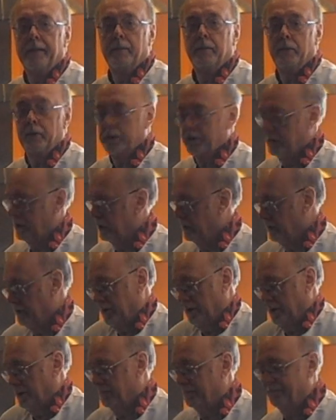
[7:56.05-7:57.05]
which
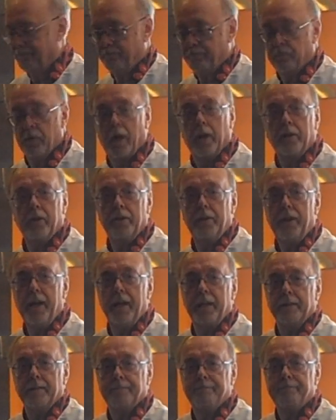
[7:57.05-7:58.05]
is a good thing.